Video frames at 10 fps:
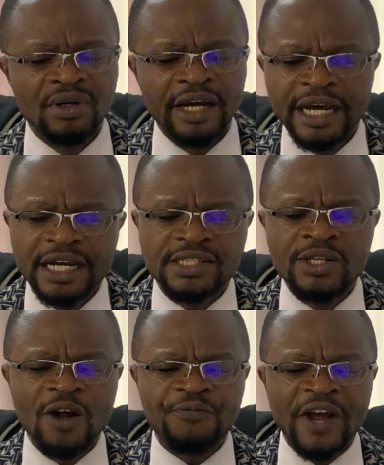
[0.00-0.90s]
It is
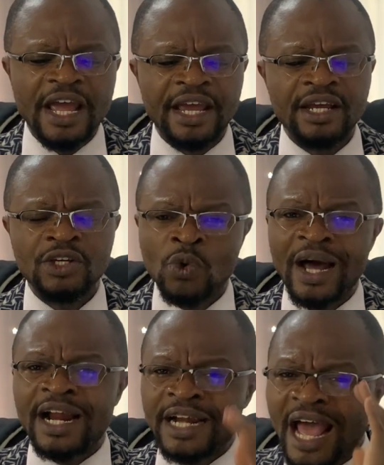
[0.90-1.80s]
not fair. You
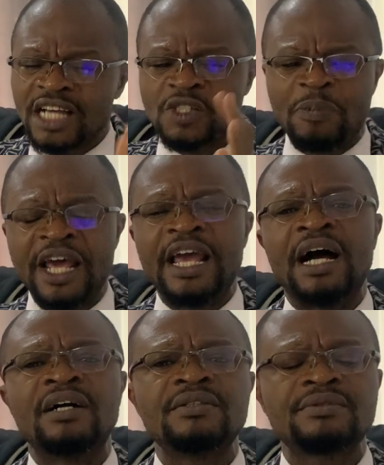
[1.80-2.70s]
are an ex-player.